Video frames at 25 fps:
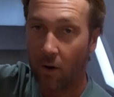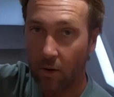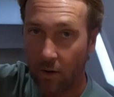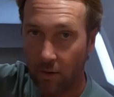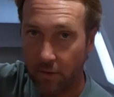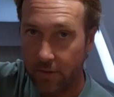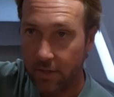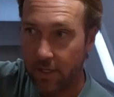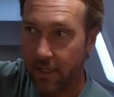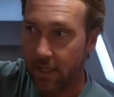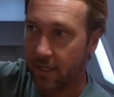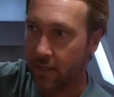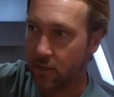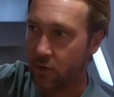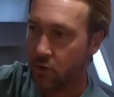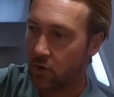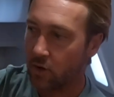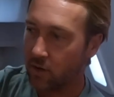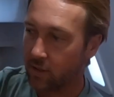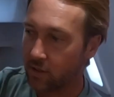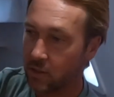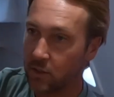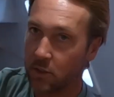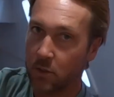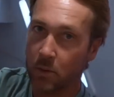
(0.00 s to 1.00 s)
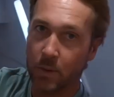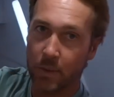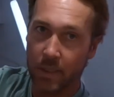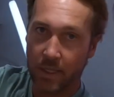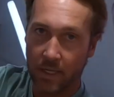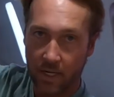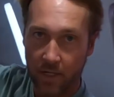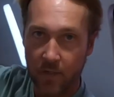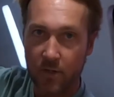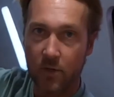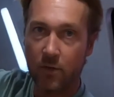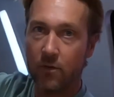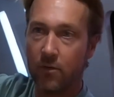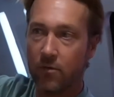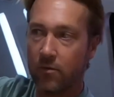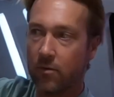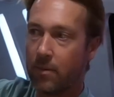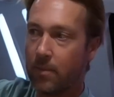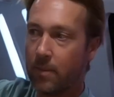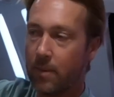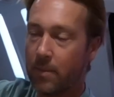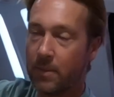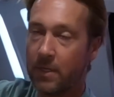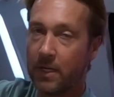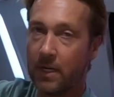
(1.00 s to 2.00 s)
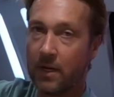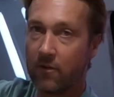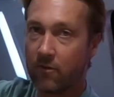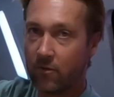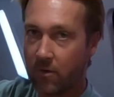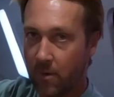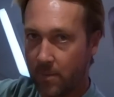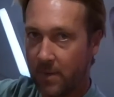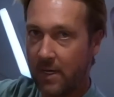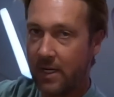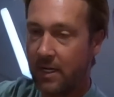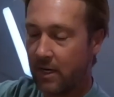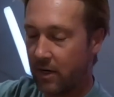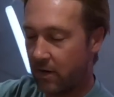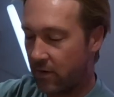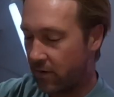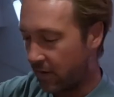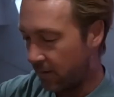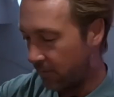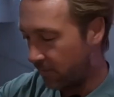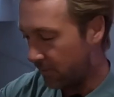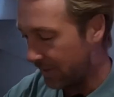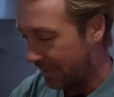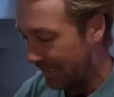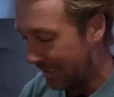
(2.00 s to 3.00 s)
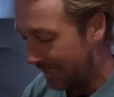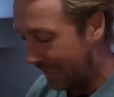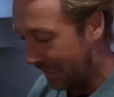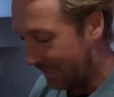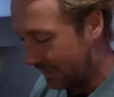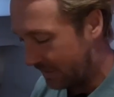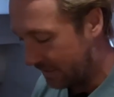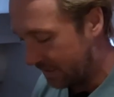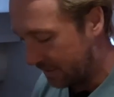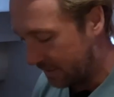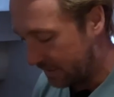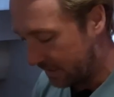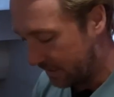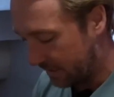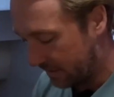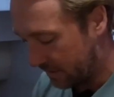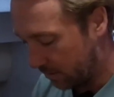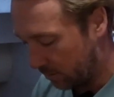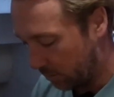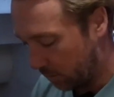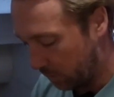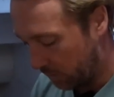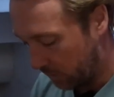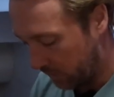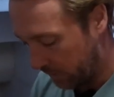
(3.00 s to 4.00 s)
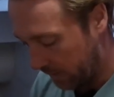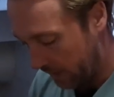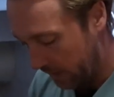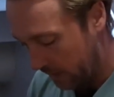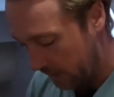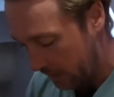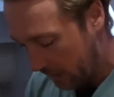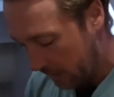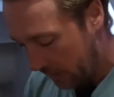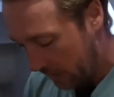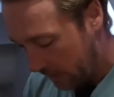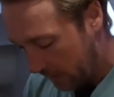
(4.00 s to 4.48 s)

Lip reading: all the electronics you can get to from in here, and I really like the accessibility.